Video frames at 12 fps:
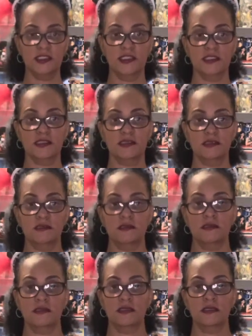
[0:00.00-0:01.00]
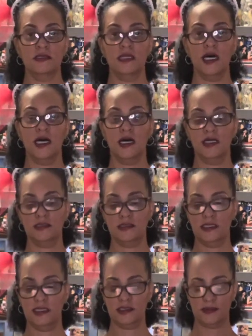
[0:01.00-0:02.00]
this
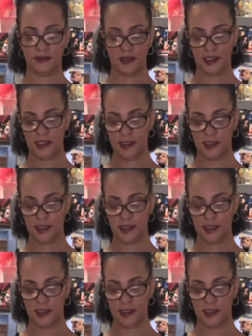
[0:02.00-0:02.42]
non-stick spray.